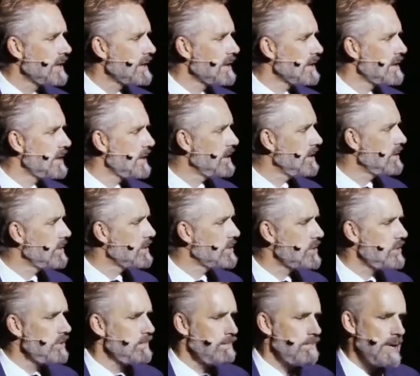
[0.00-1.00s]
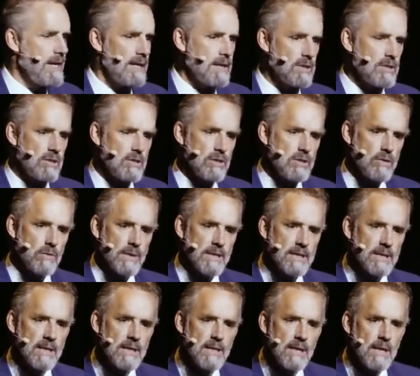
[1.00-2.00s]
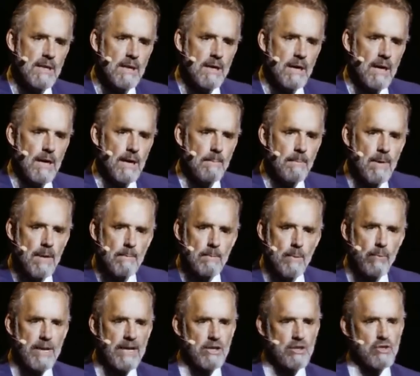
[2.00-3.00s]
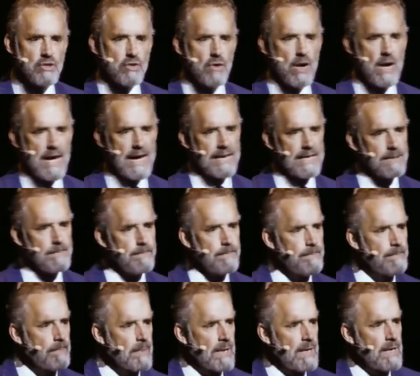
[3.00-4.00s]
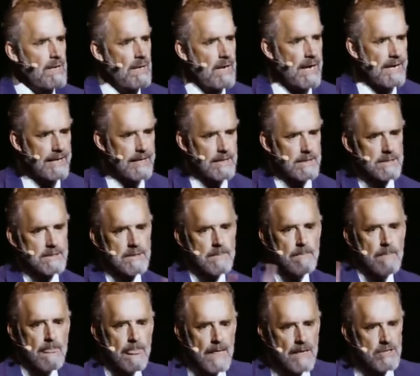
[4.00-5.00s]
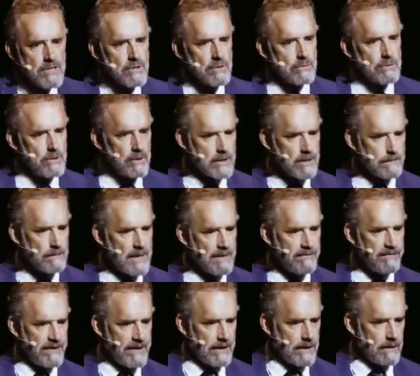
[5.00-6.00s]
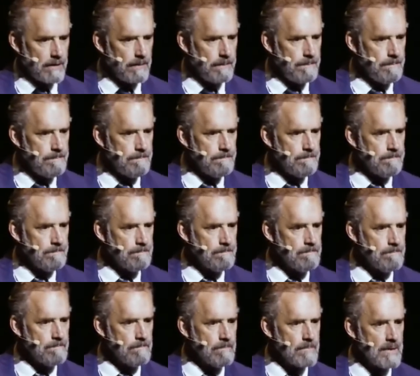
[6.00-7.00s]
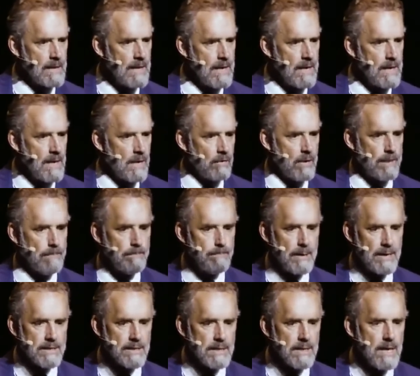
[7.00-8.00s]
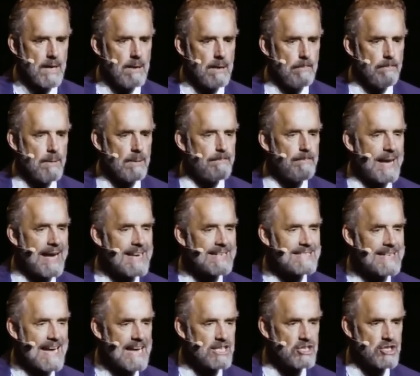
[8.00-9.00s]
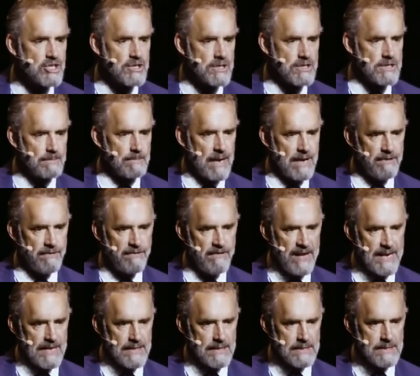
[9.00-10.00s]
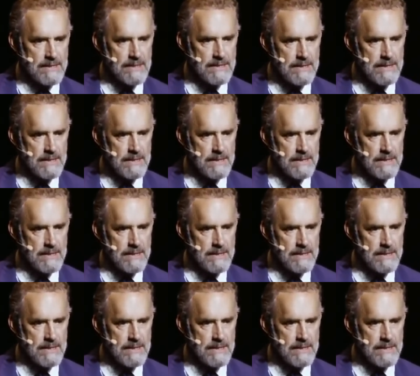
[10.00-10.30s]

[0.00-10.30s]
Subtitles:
theater is too big to do it. But we could try it, I guess. So look at my finger, all right? But pay attention to my face.